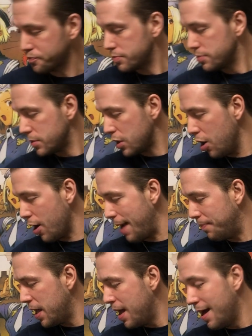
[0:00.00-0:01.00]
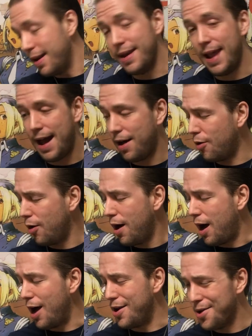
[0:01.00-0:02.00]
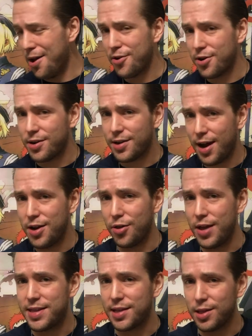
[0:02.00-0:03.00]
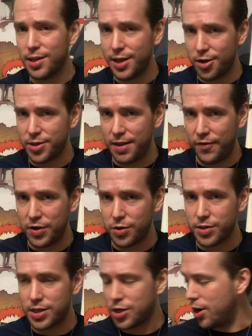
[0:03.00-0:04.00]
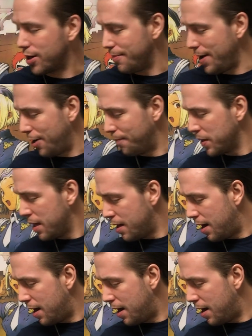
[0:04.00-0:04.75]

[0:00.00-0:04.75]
All right, now another title that's a little difficult to talk about.